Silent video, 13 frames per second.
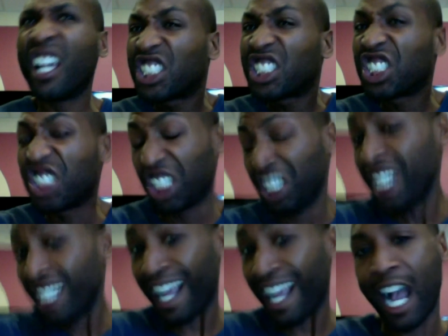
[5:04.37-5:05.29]
should
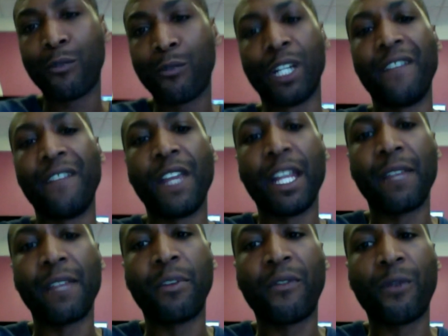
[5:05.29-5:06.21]
I renovate
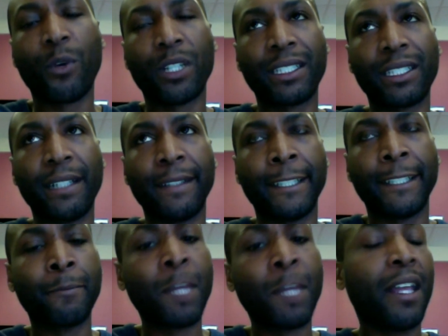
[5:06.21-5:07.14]
before selling?
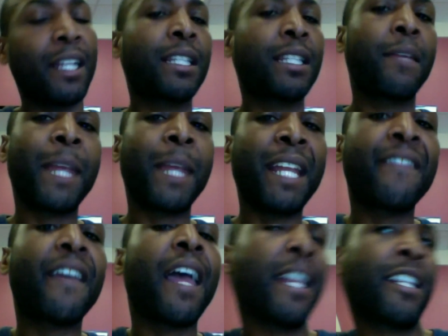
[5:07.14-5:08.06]
And to me,
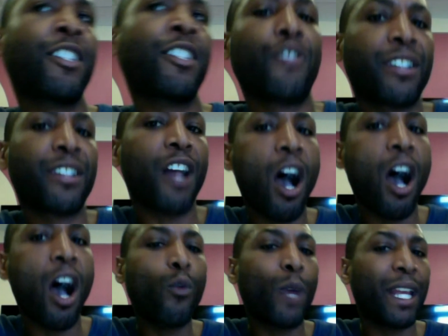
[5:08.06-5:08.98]
the answer is
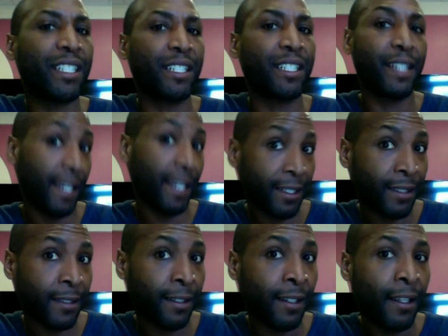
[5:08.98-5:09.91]
always
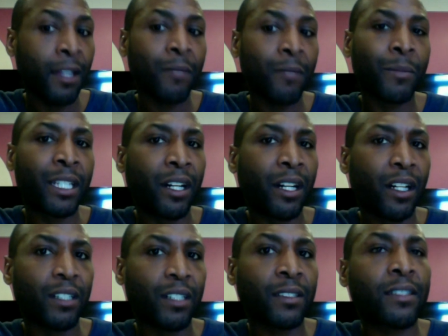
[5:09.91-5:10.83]
yes,
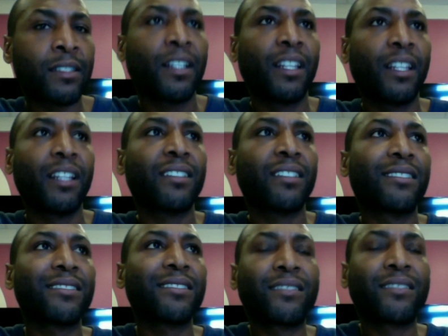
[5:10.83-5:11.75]
because
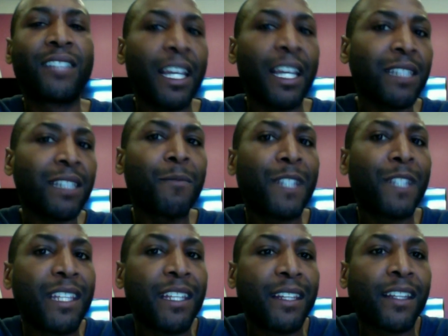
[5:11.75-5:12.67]
just
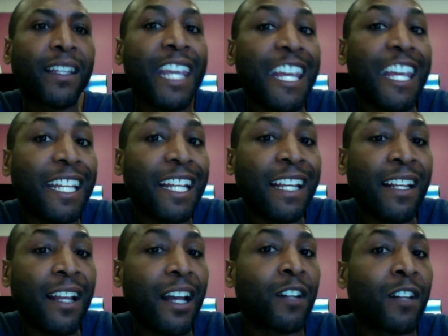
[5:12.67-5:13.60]
getting
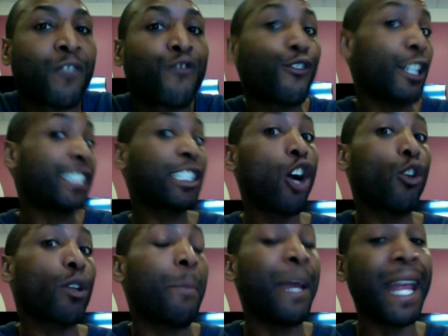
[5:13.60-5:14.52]
a fresh coat
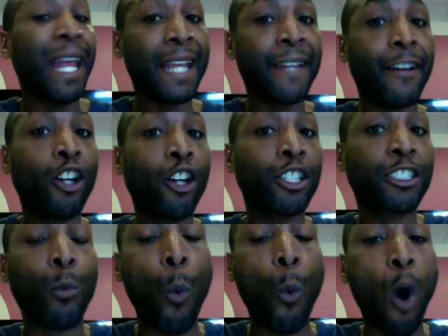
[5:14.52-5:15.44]
of paint on
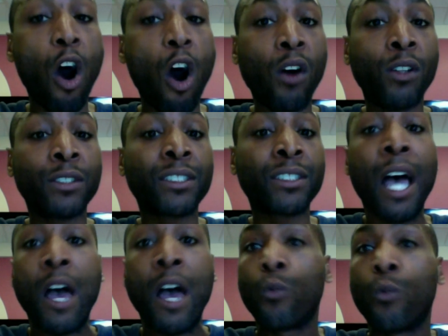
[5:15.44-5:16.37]
some walls,
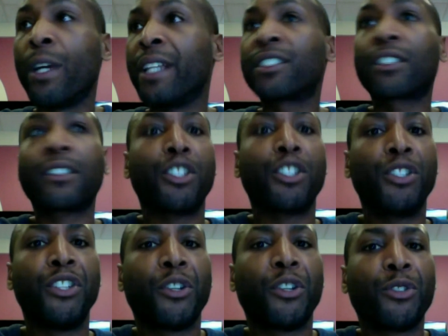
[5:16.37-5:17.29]
which
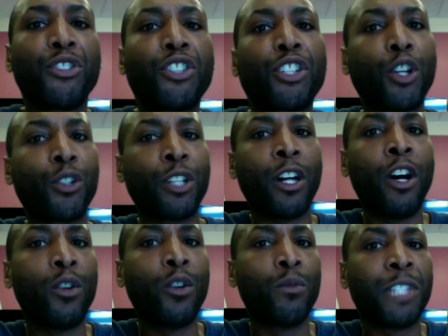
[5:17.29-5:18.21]
you could go to
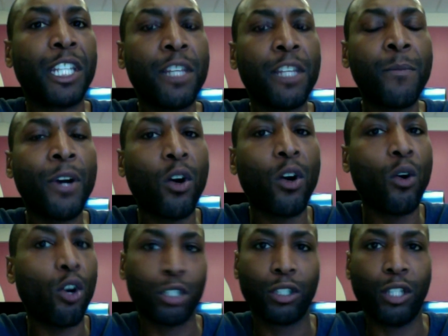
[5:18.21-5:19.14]
Home Depot
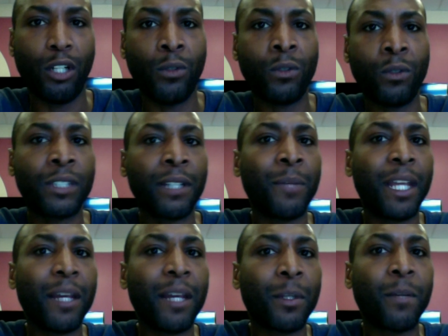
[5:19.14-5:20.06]
or Lowe's and be
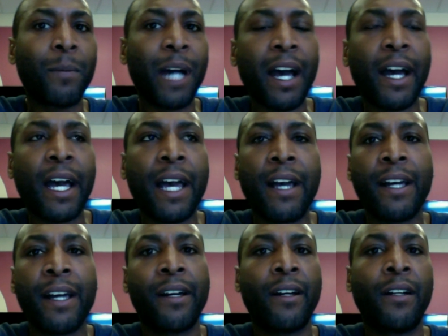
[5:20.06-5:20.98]
able to buy
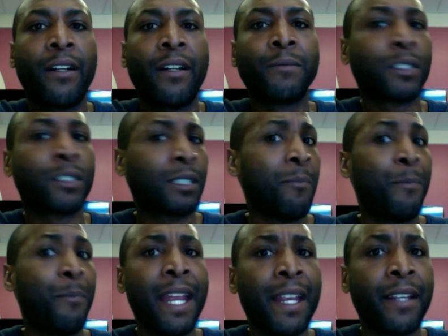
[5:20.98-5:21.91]
some
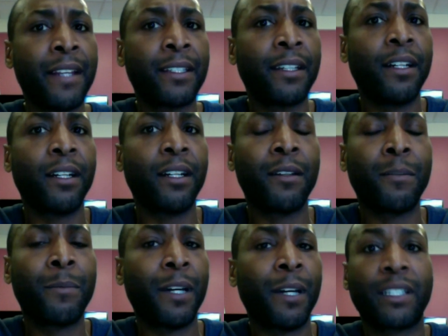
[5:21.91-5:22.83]
paint,
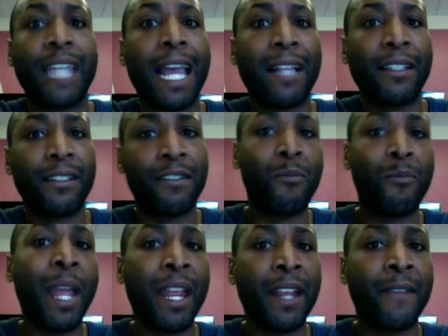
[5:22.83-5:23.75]
a gallon of
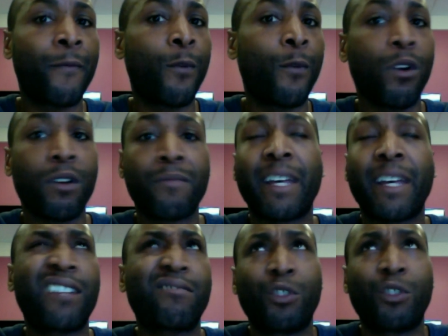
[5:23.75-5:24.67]
paint for
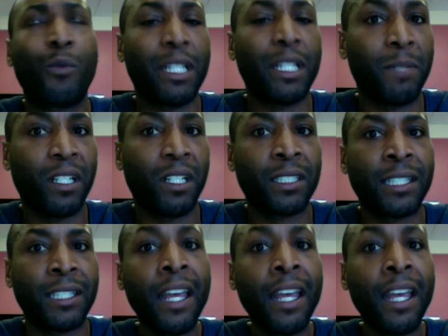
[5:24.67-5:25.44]
about 20 bucks,